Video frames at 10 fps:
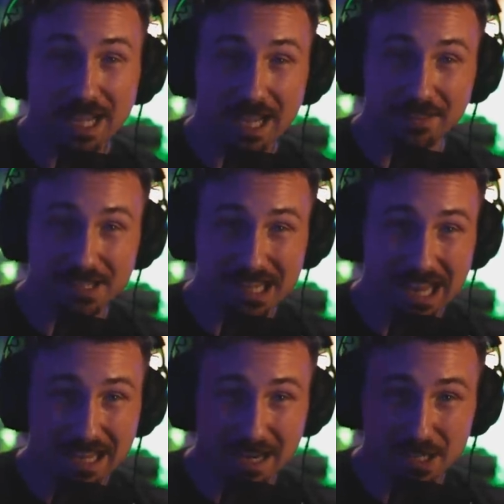and this
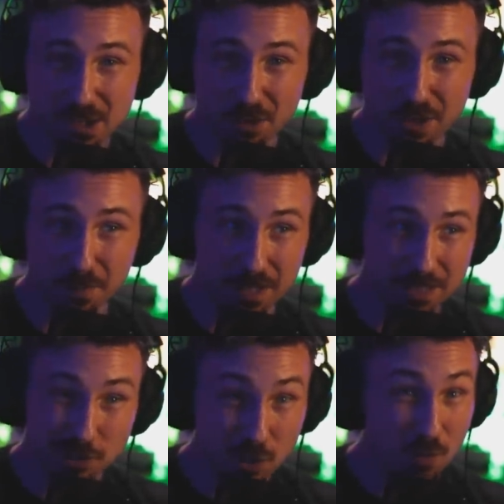AI startup
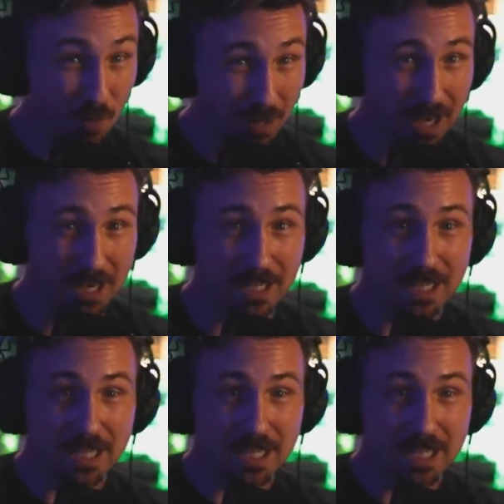in Ukraine